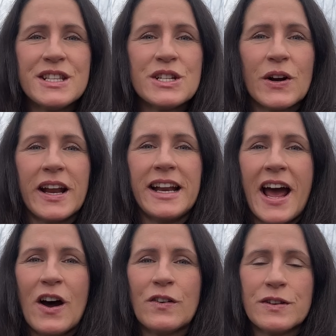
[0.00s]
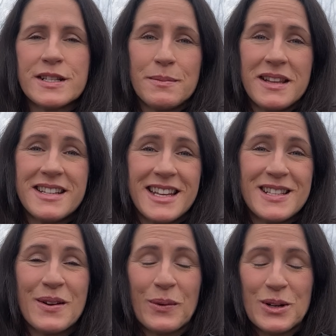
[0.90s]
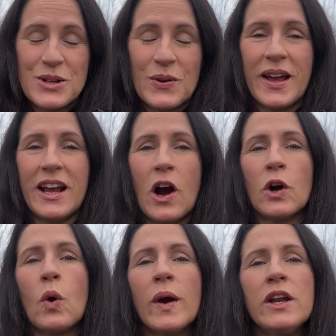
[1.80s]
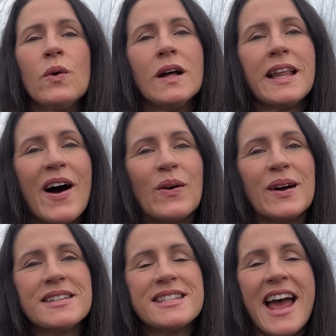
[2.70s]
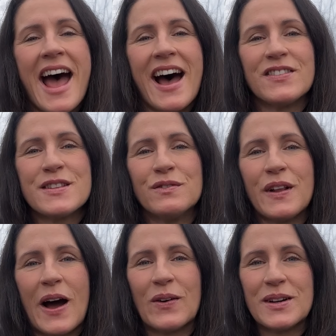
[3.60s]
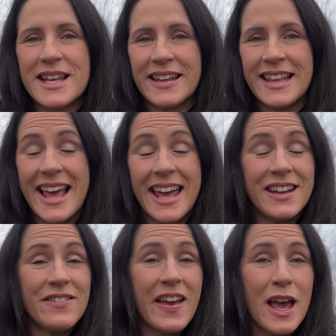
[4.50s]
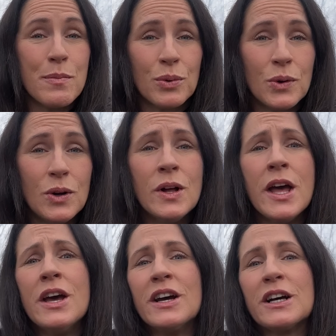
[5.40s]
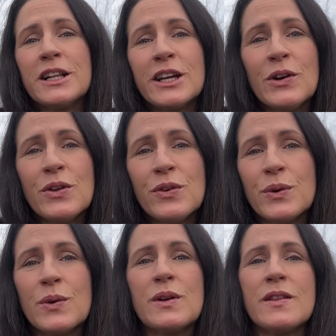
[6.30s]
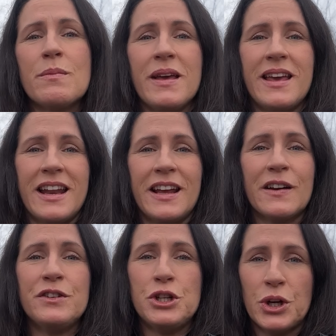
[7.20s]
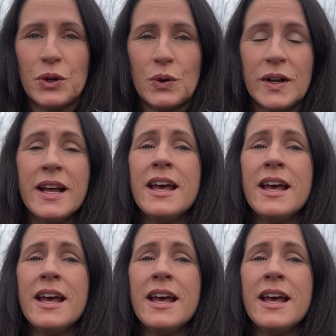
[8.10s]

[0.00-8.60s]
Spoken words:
starting now for some of the seeds that we're doing are going to allow us to have some flowers at the end of April, clear through to the beginning of June.